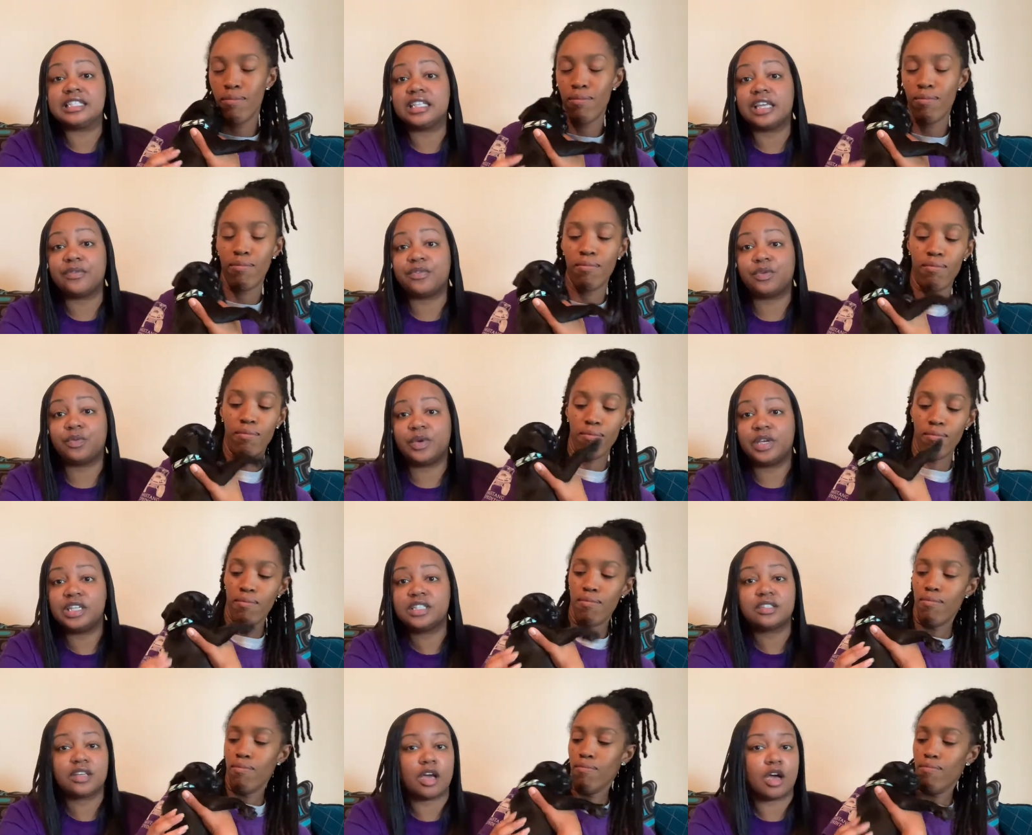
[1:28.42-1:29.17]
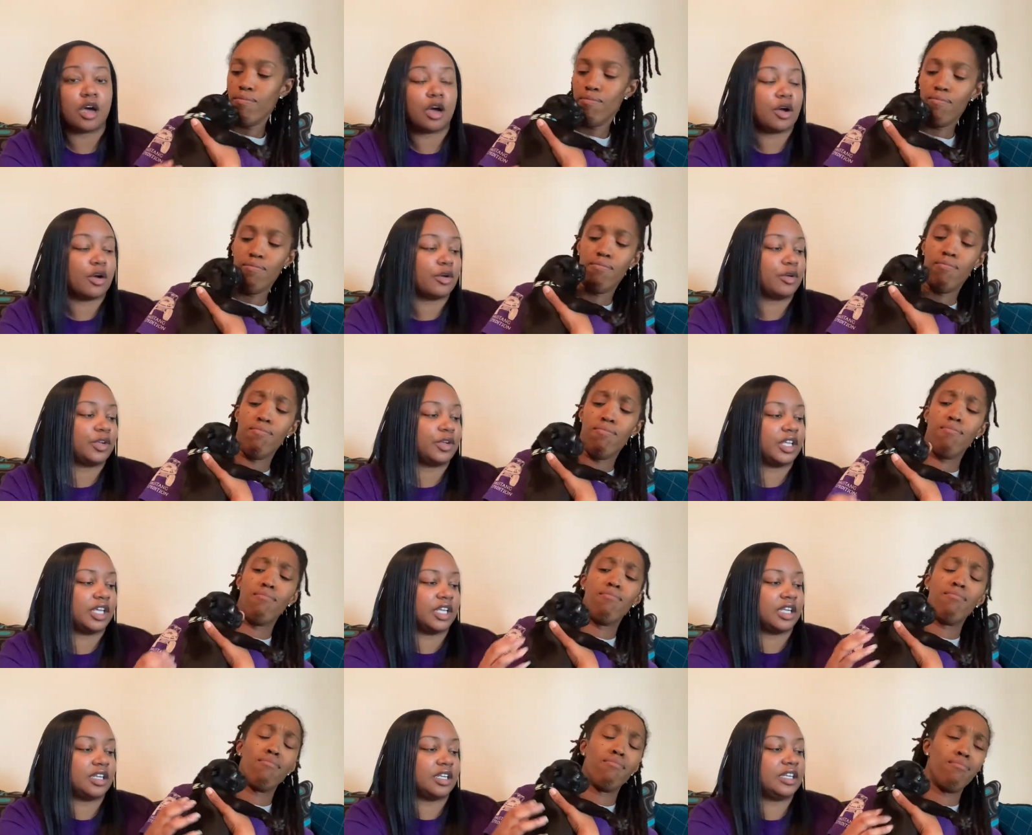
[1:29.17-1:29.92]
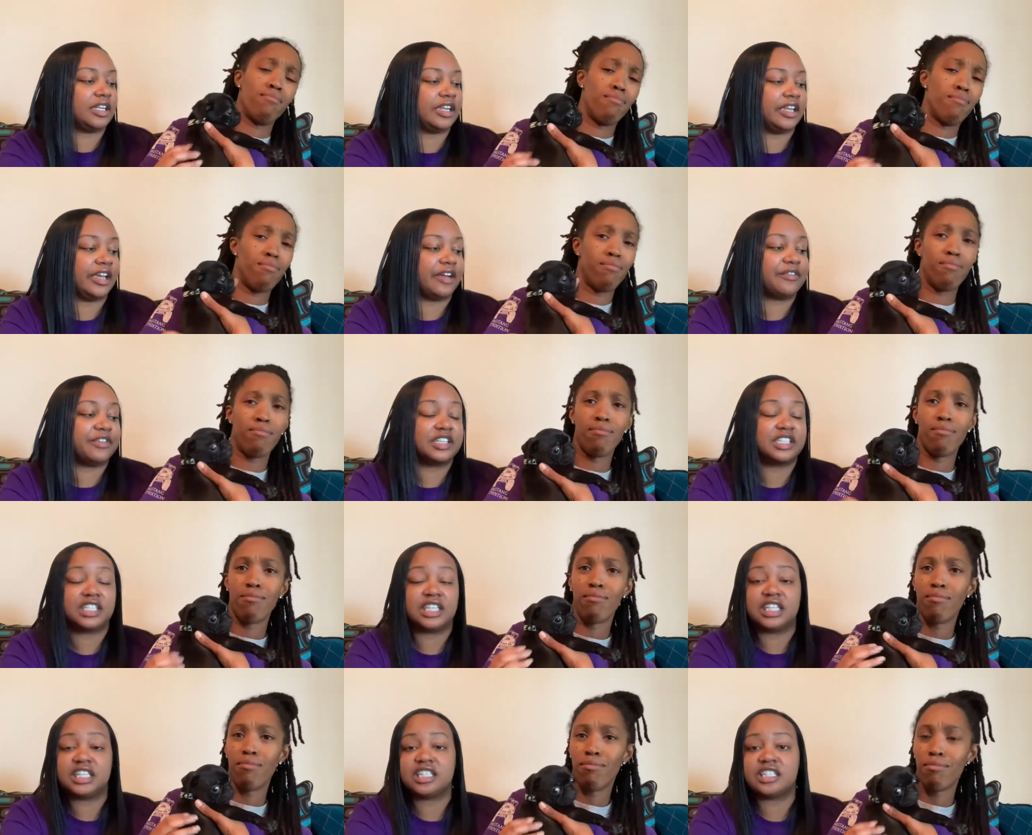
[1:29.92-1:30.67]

Speaker 1: 7 weeks old, and ever since